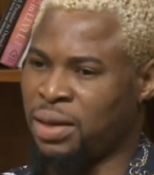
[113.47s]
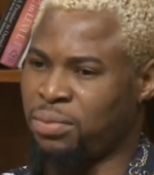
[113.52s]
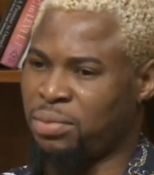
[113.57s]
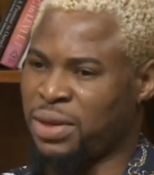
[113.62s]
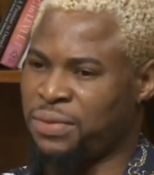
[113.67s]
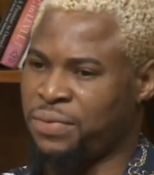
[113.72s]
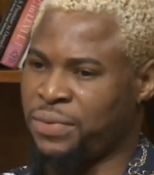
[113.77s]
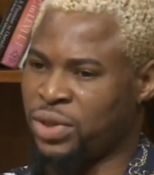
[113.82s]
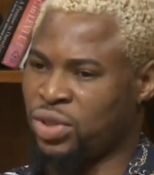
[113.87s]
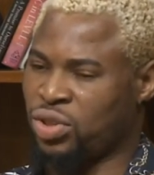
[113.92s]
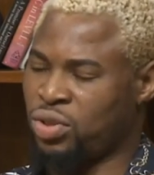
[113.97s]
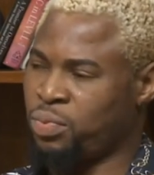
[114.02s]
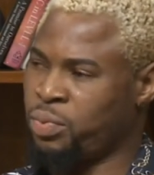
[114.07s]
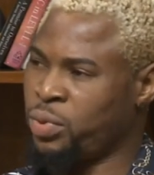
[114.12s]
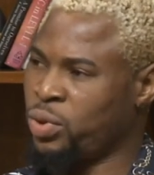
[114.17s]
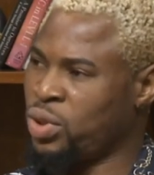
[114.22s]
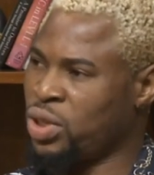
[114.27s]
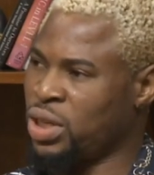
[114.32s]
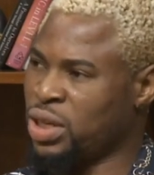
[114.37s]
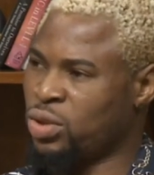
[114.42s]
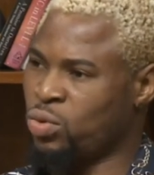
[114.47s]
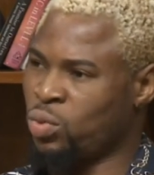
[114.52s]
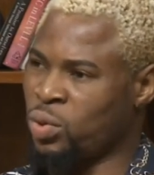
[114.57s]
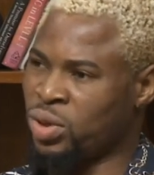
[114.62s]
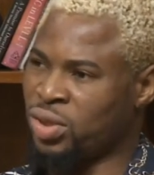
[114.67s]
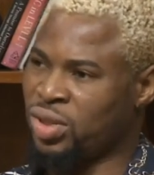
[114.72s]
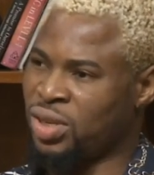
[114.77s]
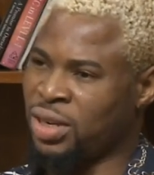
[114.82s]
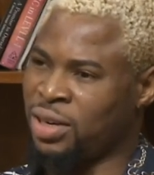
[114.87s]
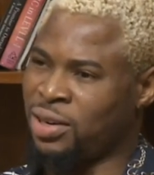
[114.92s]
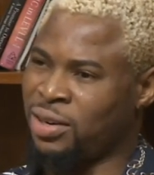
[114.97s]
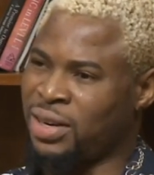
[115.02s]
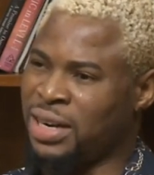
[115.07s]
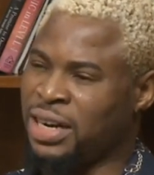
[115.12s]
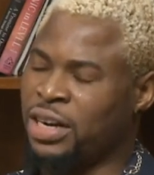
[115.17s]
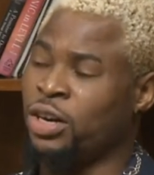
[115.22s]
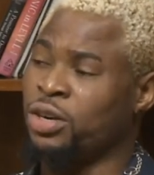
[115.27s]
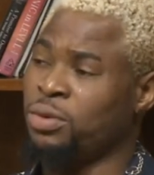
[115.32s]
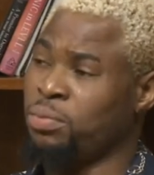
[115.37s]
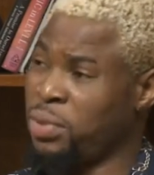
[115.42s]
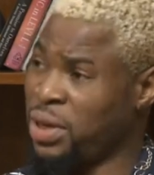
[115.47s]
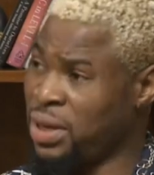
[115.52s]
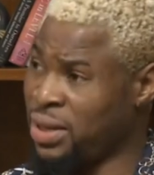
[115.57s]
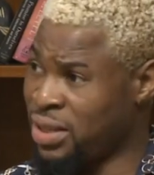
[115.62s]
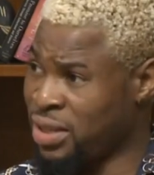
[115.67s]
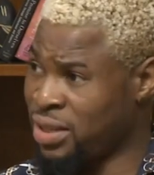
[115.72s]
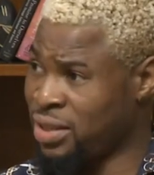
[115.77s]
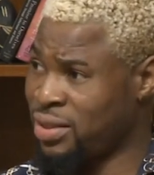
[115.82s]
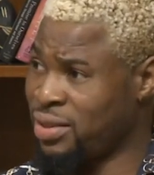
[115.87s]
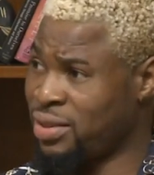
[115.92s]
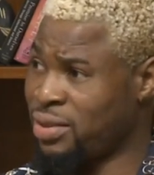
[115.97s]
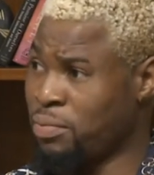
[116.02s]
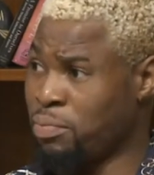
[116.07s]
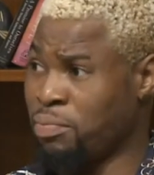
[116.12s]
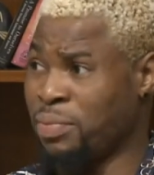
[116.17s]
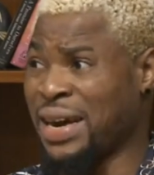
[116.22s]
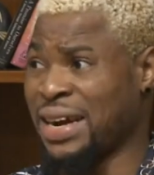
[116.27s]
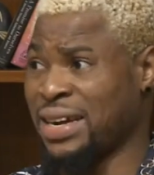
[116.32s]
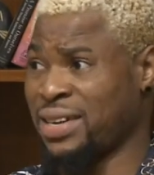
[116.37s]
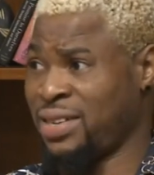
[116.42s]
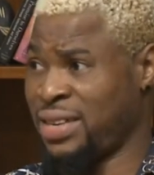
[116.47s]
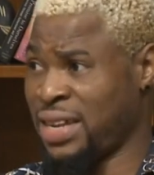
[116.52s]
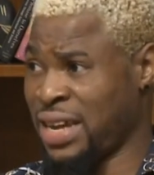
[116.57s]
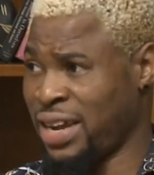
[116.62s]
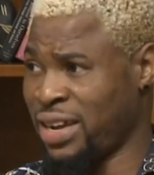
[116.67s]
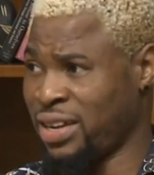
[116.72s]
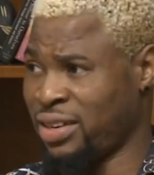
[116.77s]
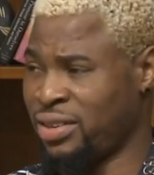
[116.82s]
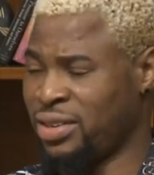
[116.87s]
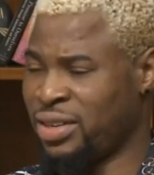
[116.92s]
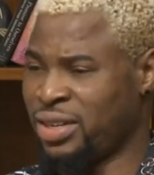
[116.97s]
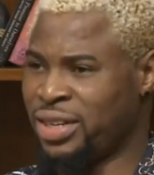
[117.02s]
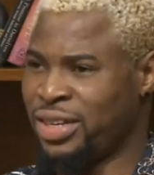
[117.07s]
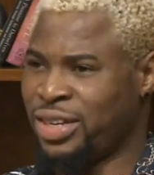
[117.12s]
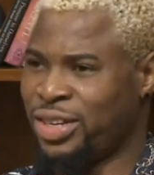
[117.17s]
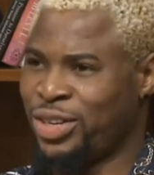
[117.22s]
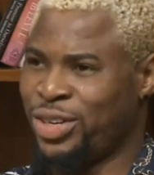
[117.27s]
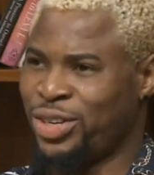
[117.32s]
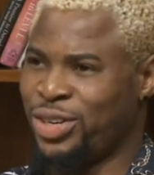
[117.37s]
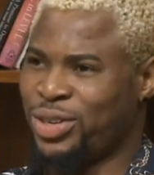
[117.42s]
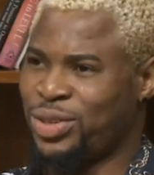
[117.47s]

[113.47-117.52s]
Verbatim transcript: my first project was uh, heart mending back okay. then. Okay.